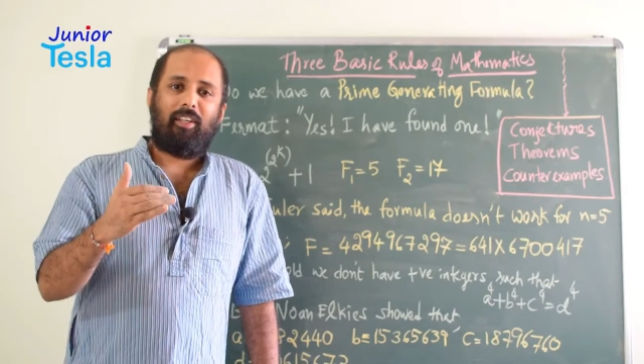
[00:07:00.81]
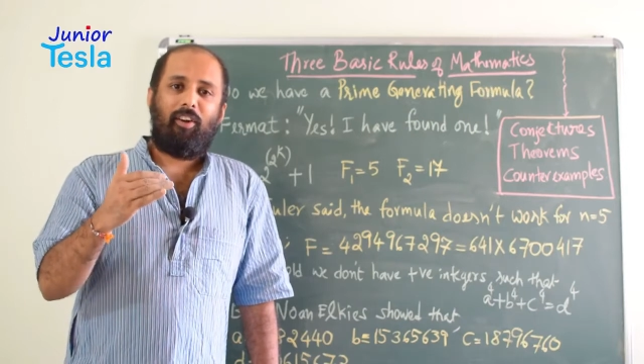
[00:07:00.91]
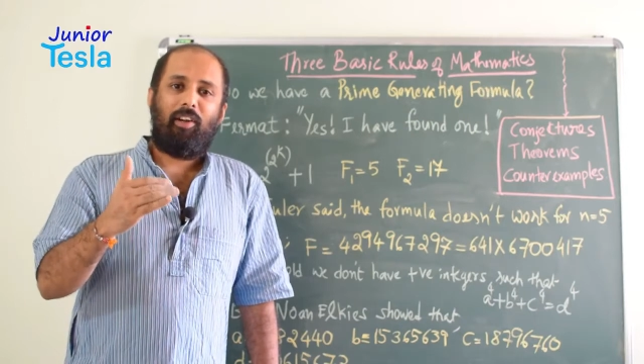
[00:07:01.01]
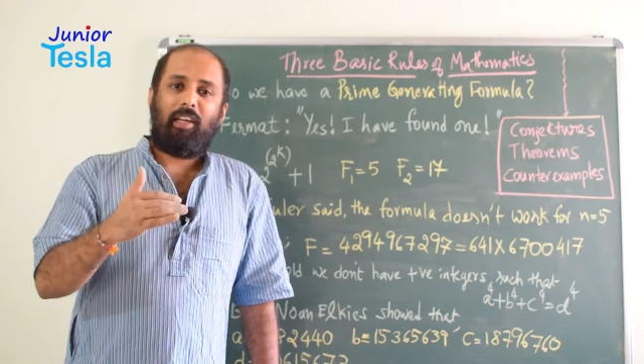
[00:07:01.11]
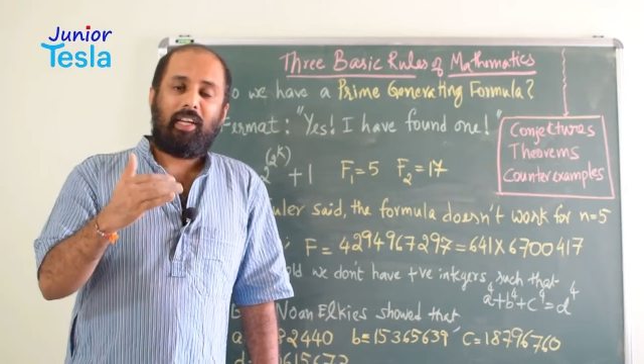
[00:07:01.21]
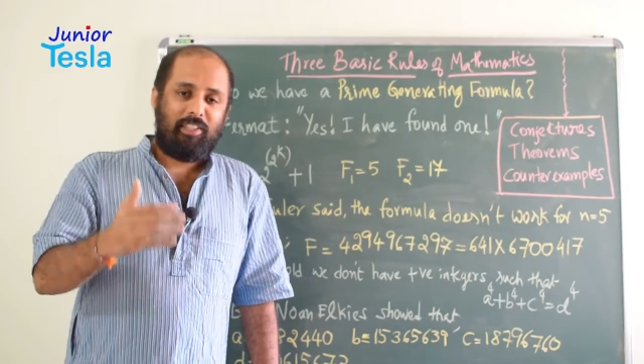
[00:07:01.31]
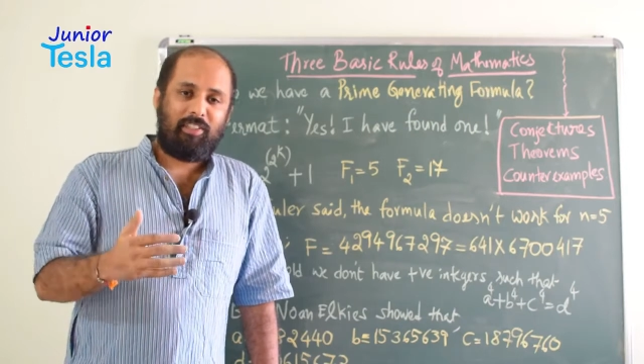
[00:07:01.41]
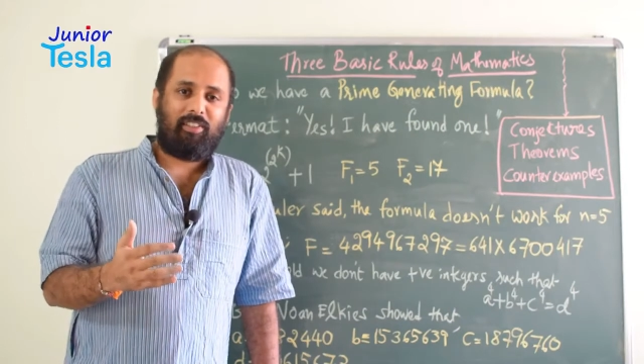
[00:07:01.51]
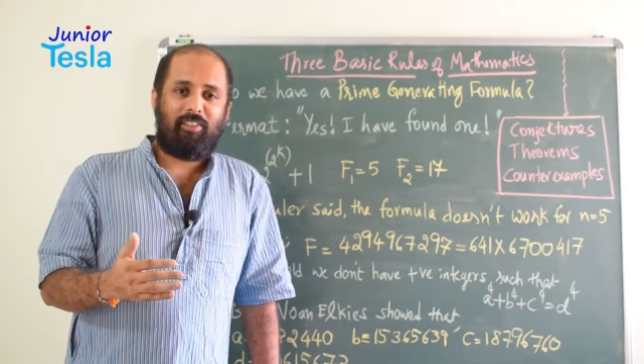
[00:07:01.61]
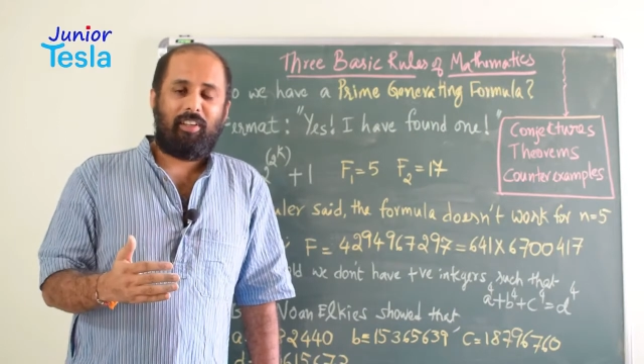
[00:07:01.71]
called
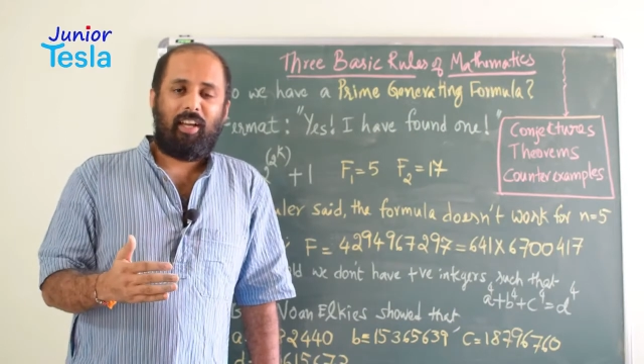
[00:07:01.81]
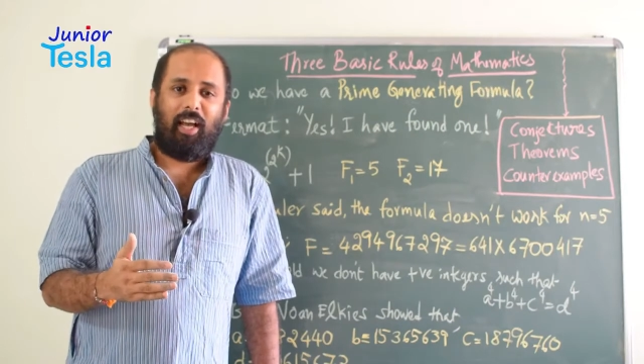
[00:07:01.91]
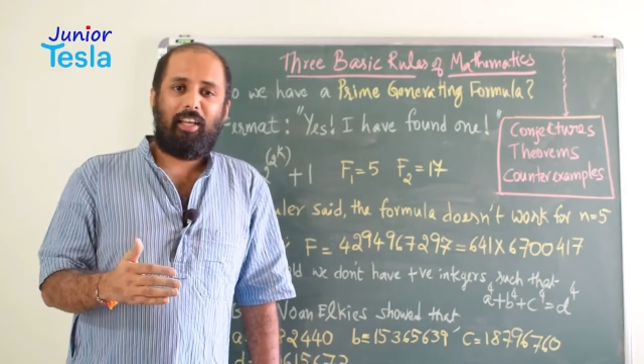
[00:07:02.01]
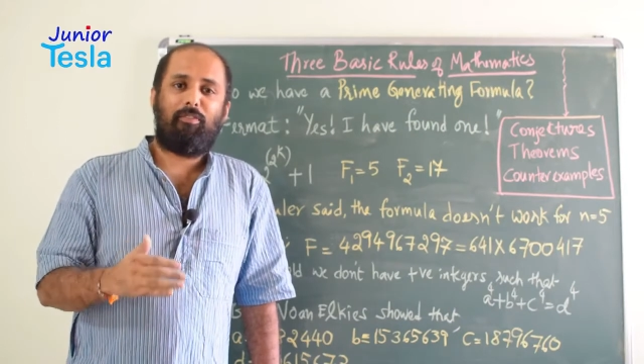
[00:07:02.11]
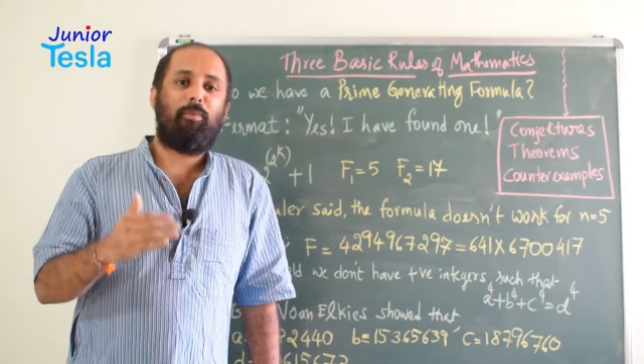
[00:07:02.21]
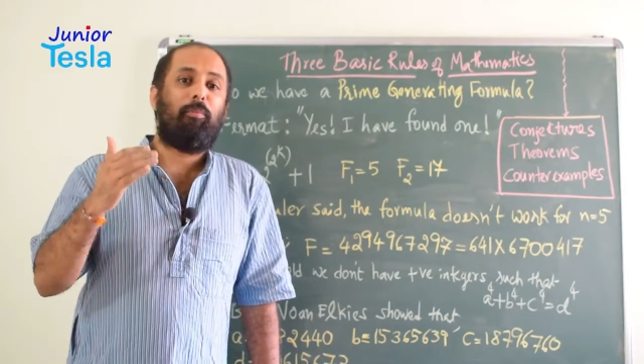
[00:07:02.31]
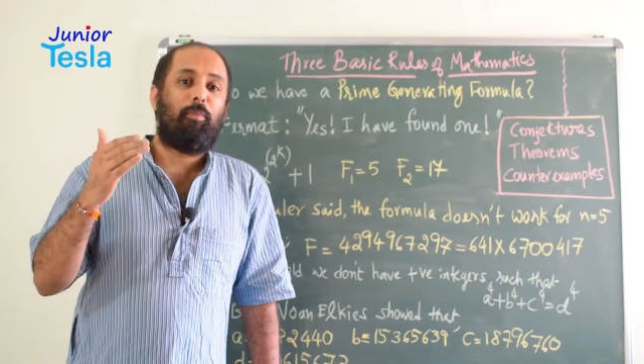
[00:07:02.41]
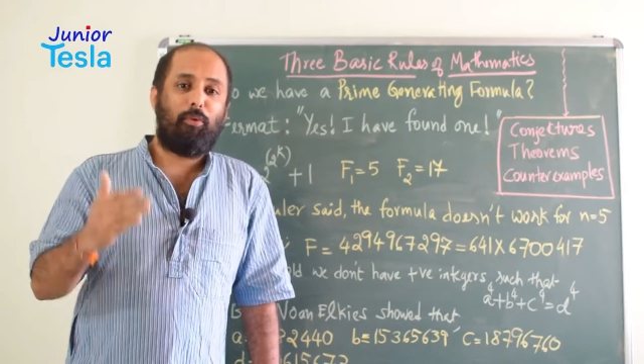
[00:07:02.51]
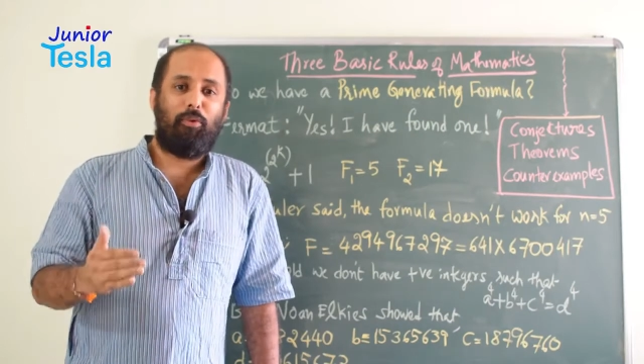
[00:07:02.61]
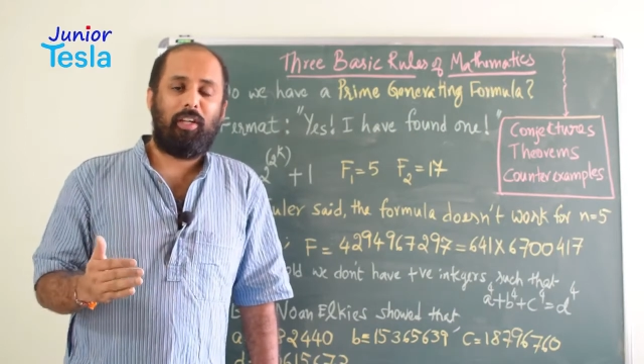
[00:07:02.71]
conjecture has been
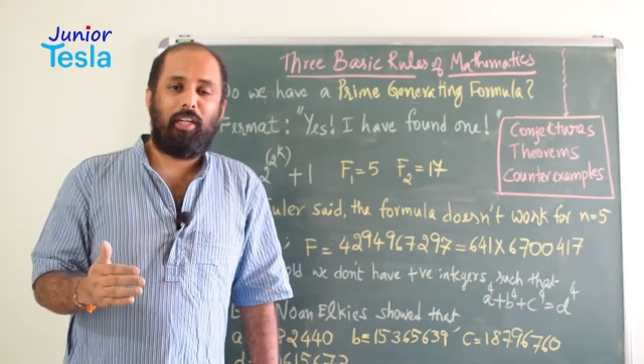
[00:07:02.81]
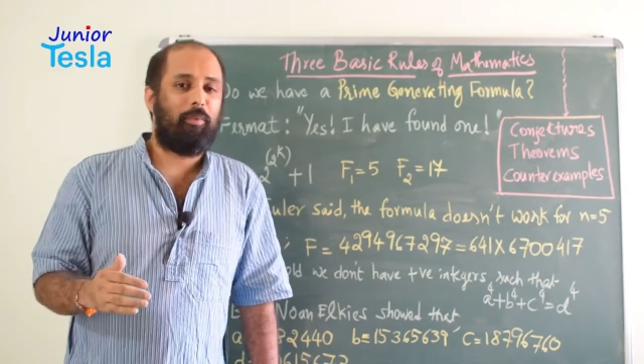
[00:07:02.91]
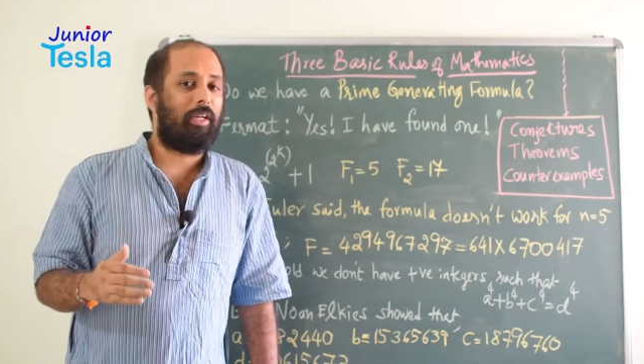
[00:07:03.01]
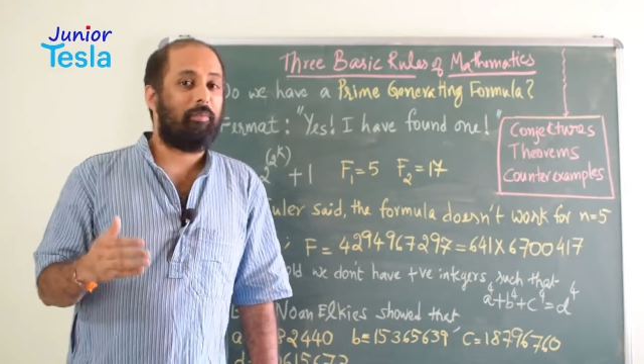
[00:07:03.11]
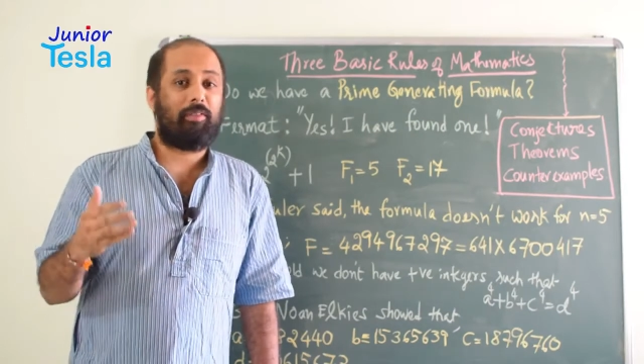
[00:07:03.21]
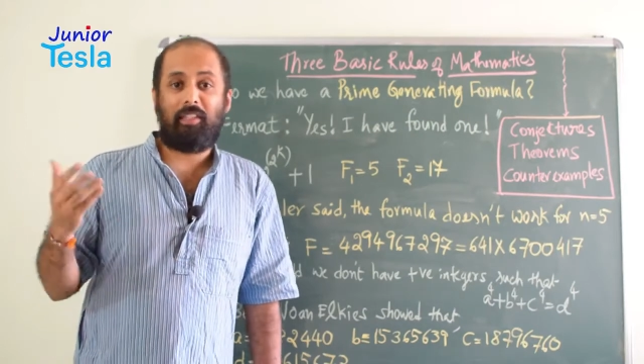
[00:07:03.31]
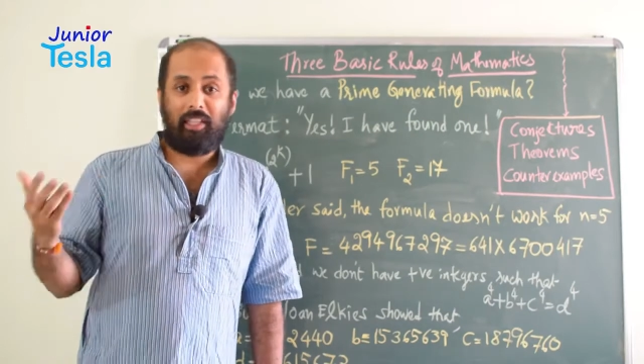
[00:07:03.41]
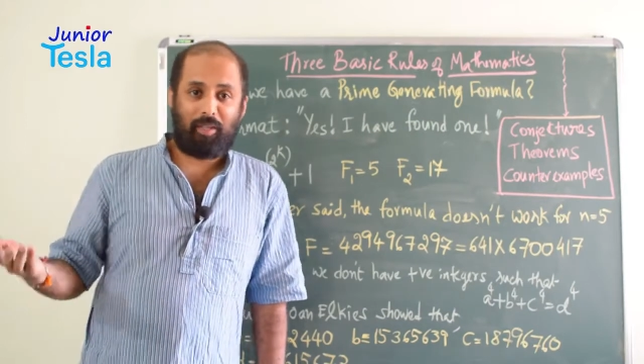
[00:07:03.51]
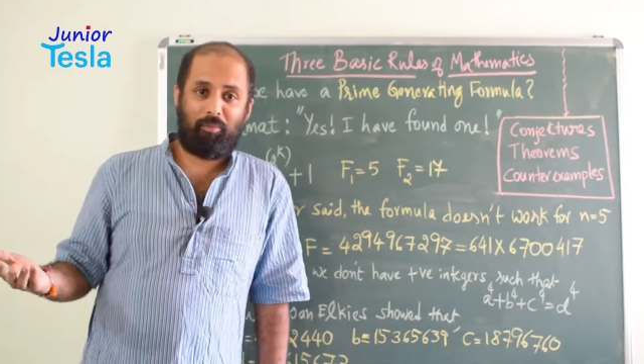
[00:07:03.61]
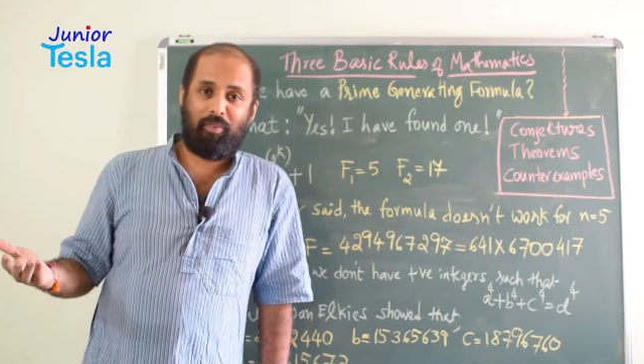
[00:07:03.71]
proved, it becomes a
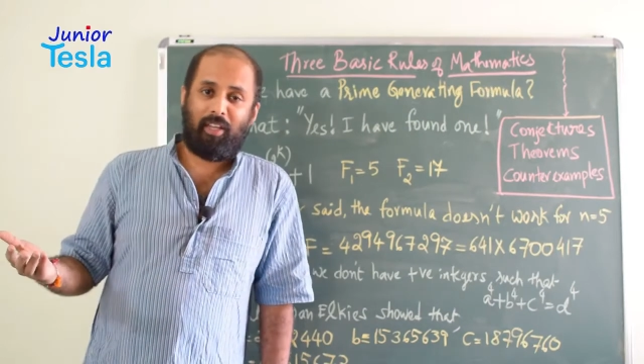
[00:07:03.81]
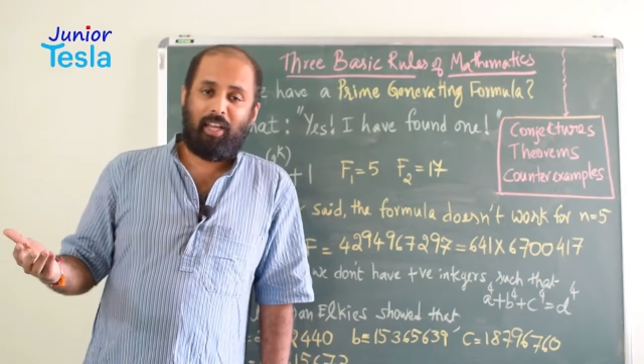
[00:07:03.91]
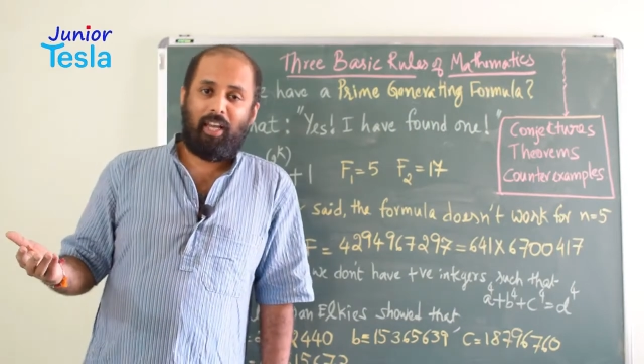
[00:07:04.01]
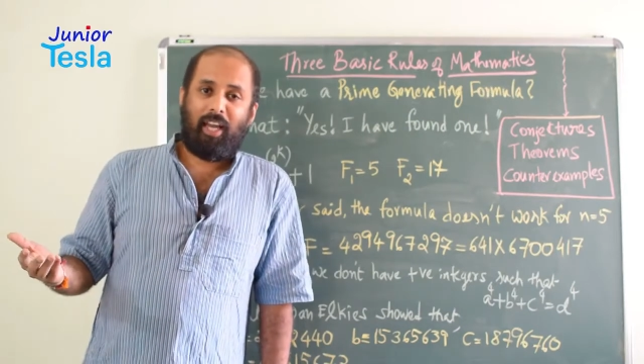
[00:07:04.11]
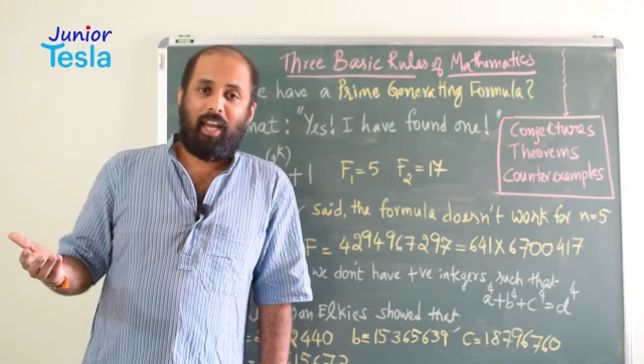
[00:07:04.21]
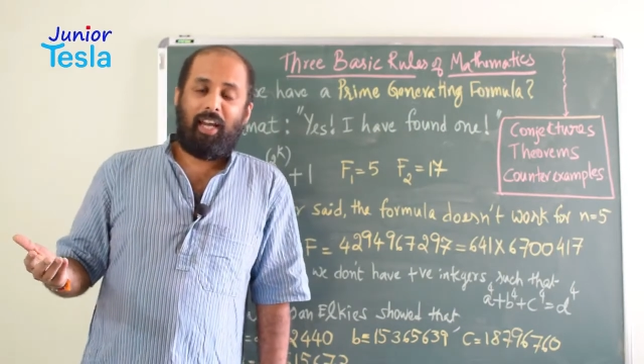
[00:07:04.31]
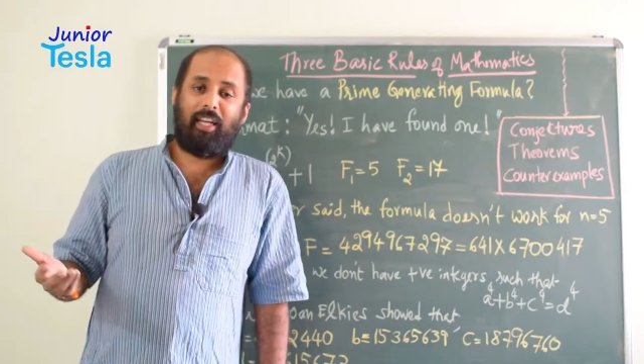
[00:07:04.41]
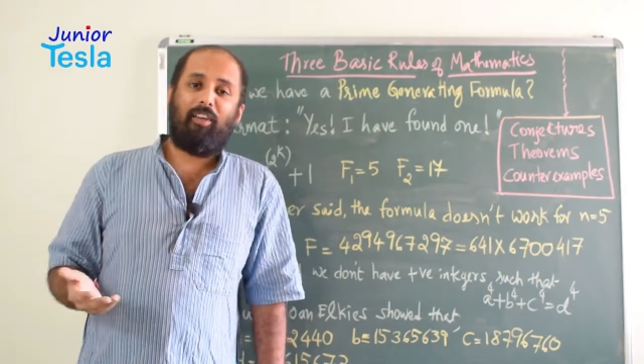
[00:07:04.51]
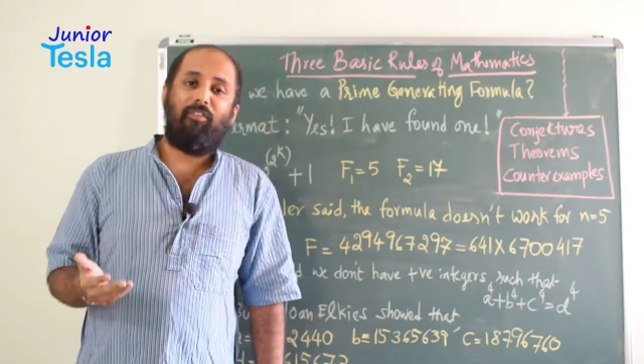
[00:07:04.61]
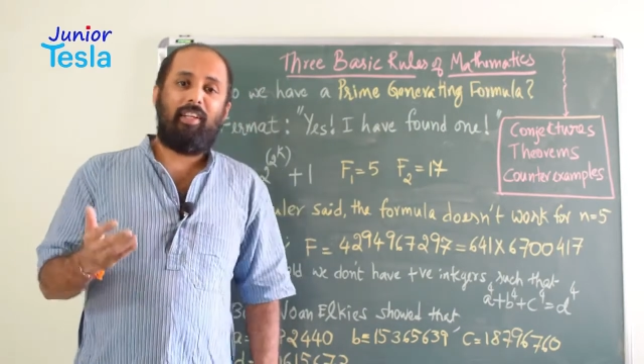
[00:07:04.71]
theorem, and if it